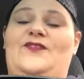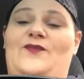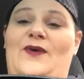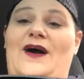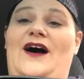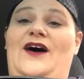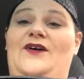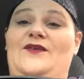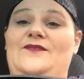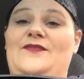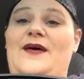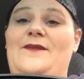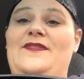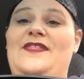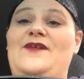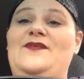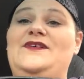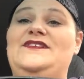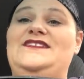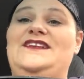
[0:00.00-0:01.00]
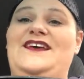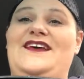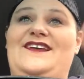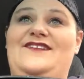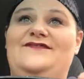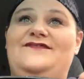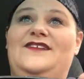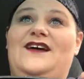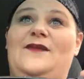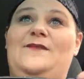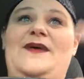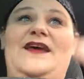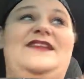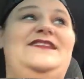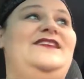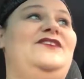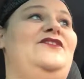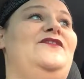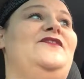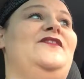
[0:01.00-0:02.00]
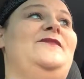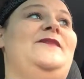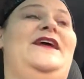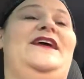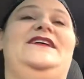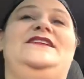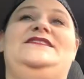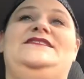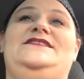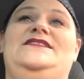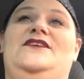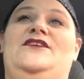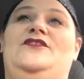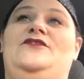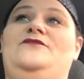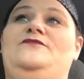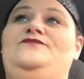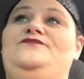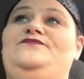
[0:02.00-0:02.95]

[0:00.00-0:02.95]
Wow. I mean, that was like a big deal for me. So